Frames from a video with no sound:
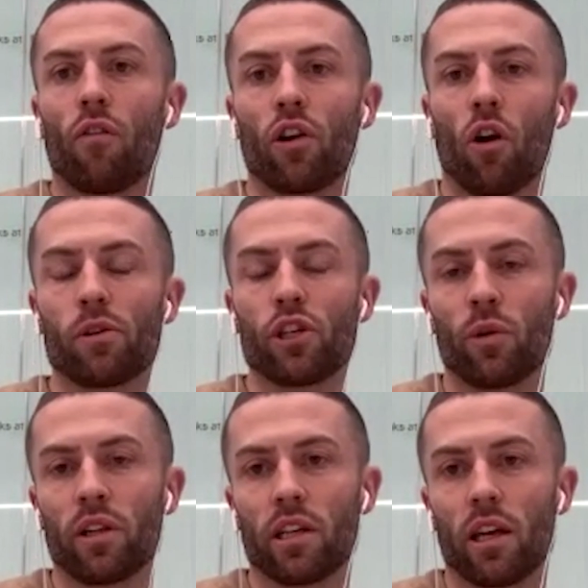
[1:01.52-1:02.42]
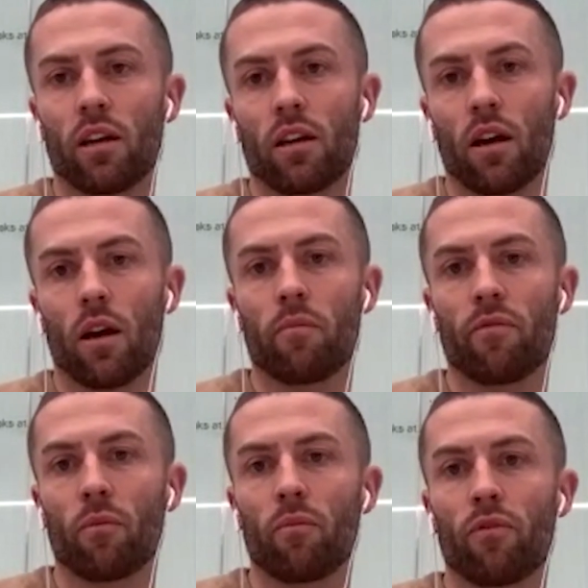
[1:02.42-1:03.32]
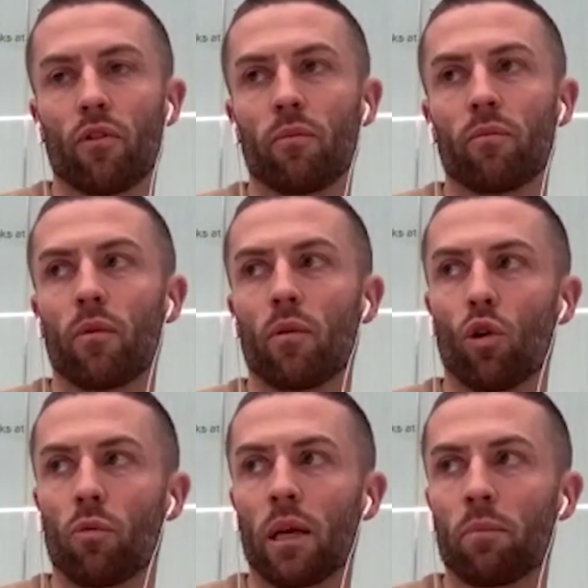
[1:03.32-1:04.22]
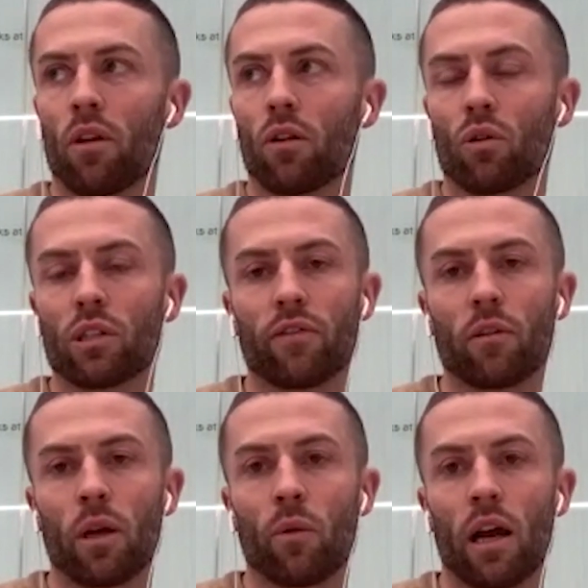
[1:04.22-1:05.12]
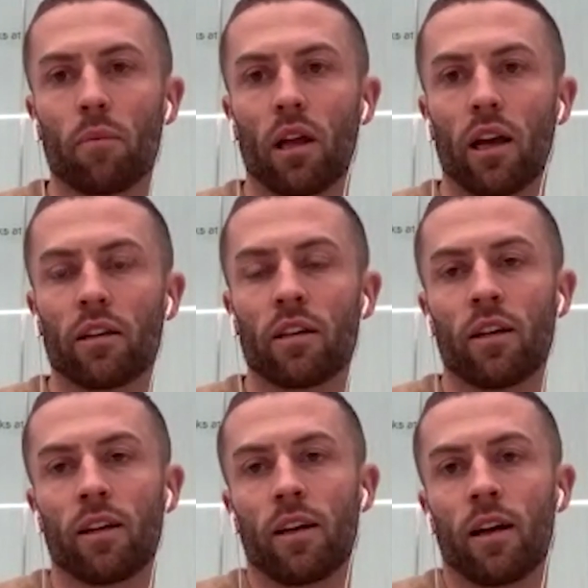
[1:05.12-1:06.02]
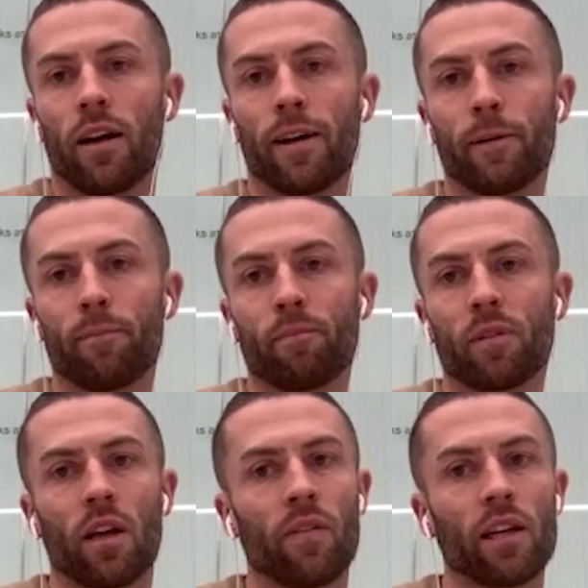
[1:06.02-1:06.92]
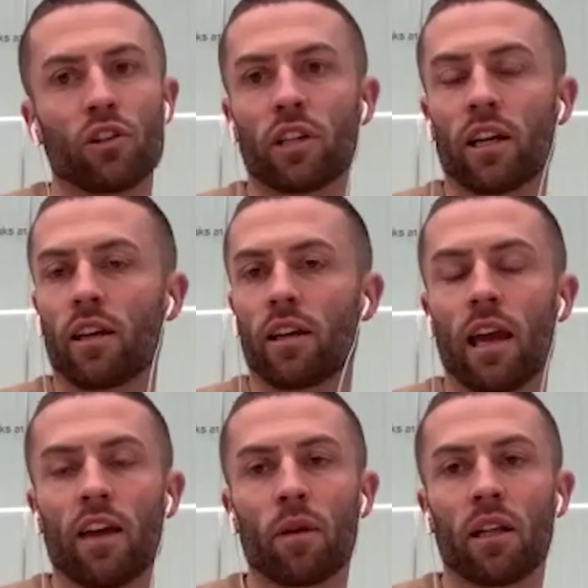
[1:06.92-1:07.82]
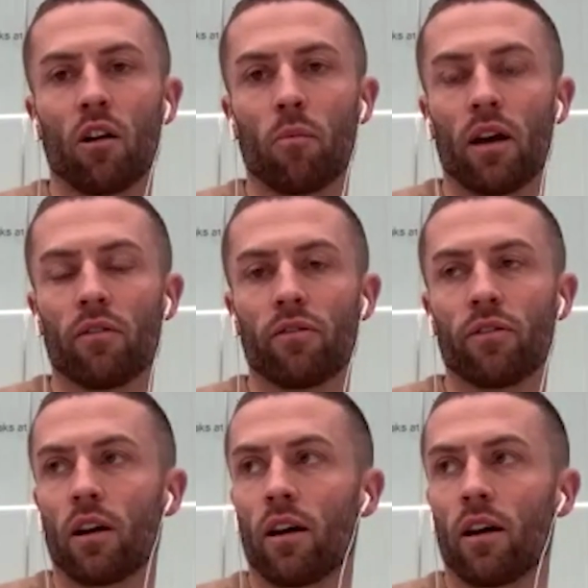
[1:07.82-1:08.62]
offered an opportunity from good people that looked after me when I played, and they just gave me a little bit of